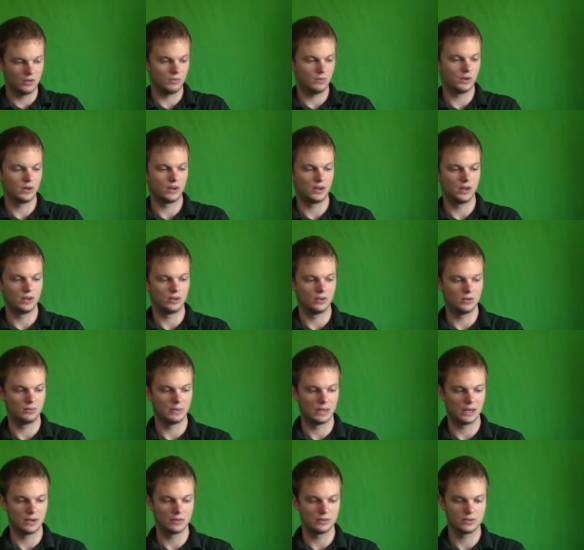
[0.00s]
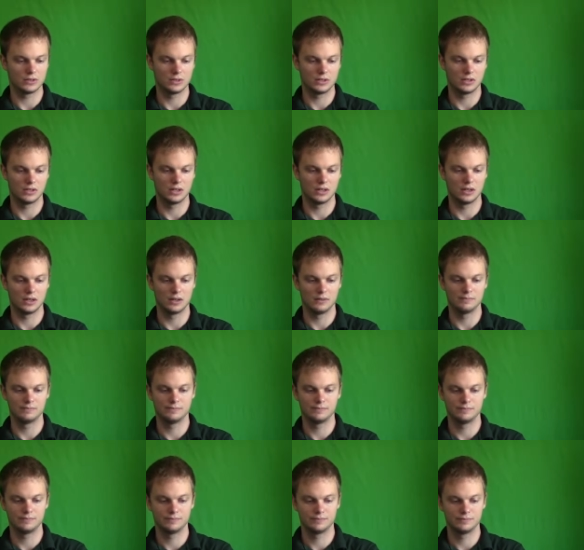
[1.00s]
what did I do, about uh,
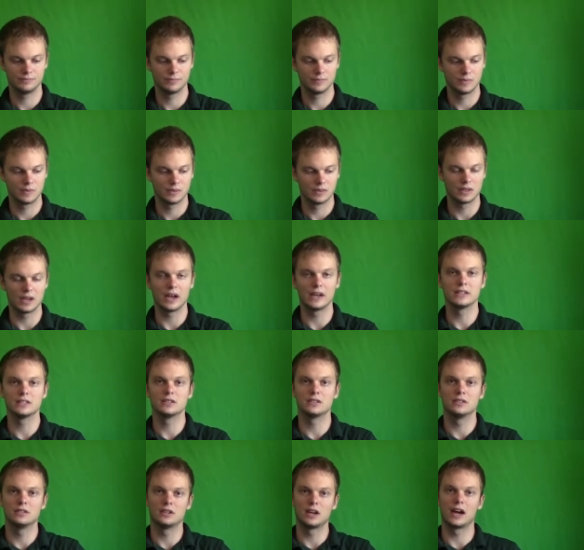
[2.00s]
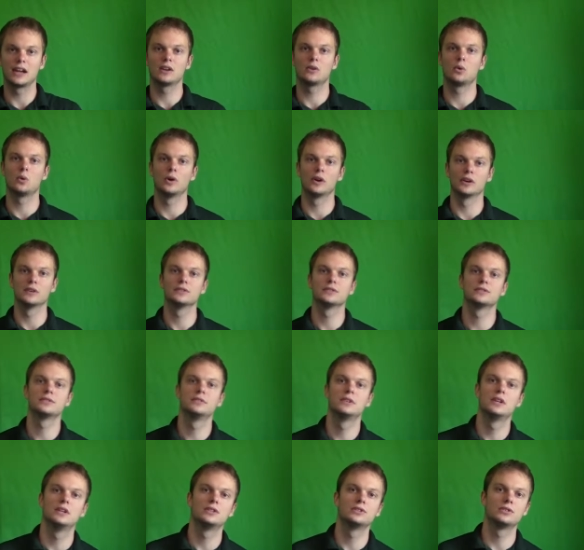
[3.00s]
nine, nine coils.
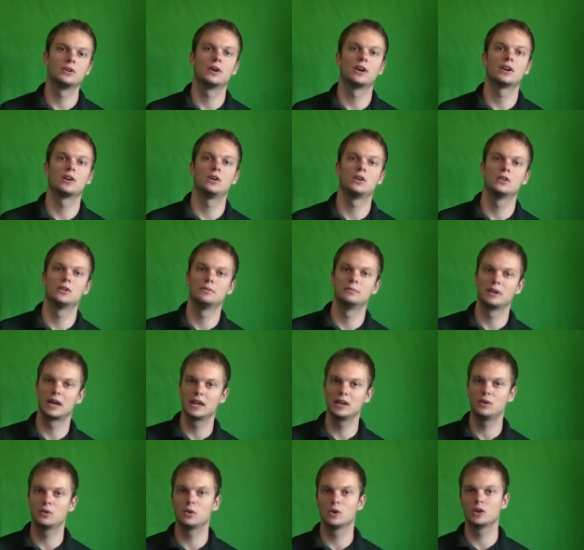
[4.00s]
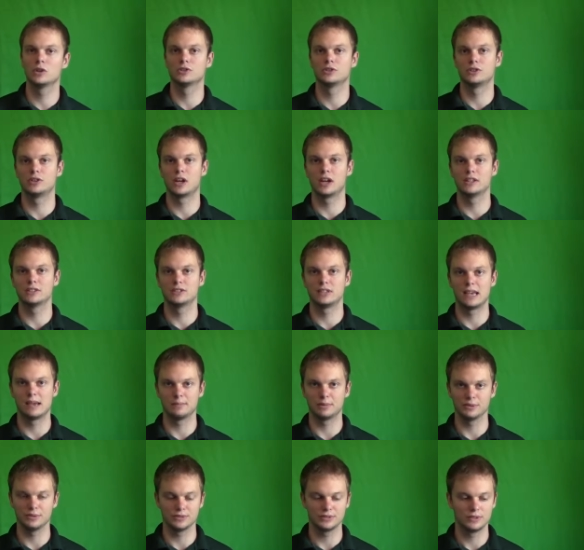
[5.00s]
So I call them nine coils or nine
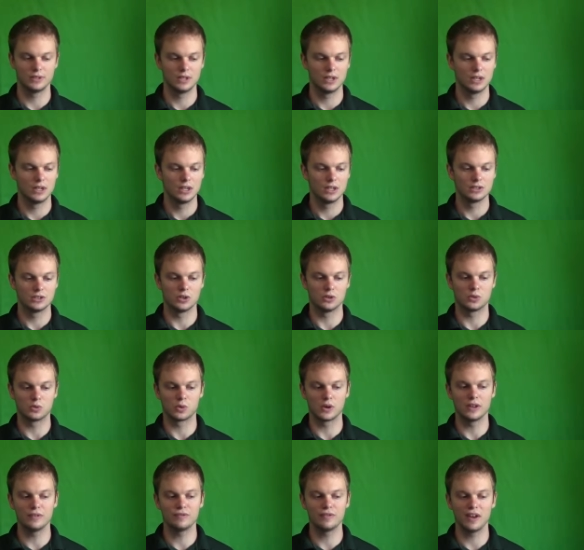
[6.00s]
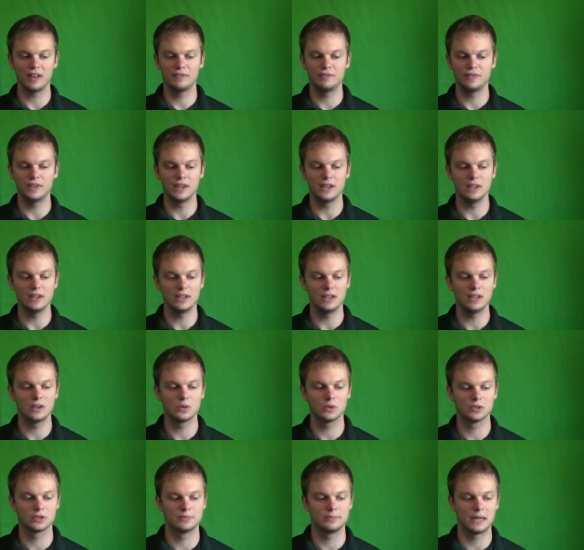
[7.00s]
samples. So twenty-five feet
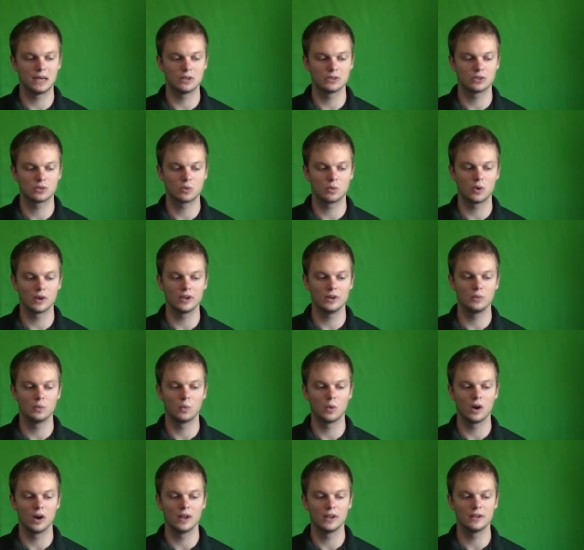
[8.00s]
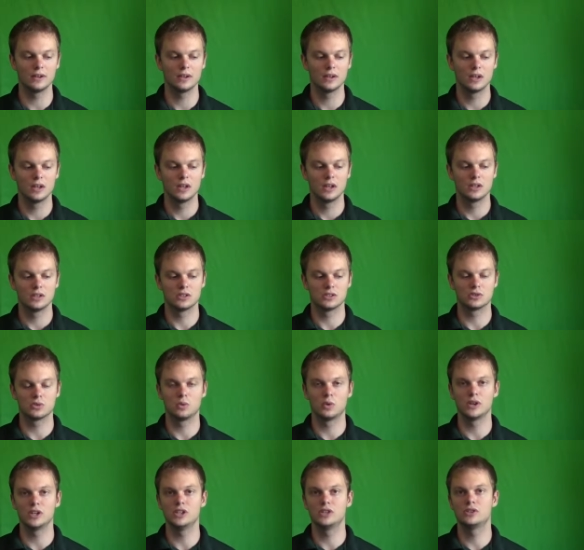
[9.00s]
equals about twenty-one to
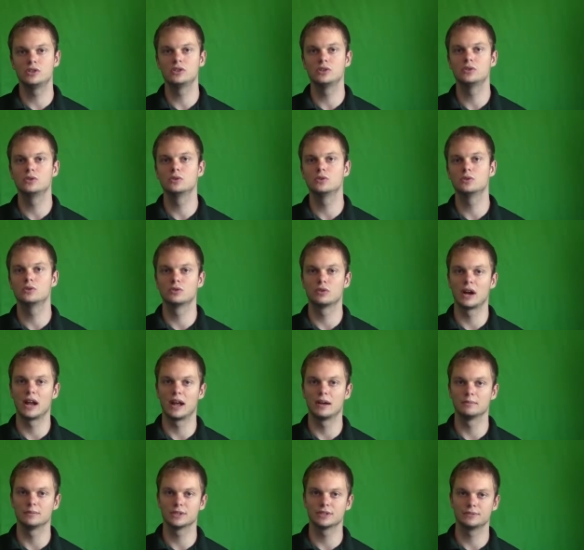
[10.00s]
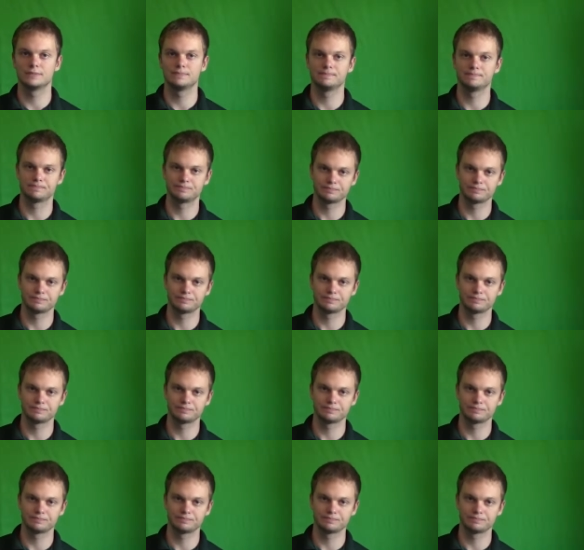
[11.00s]
twenty-two grams.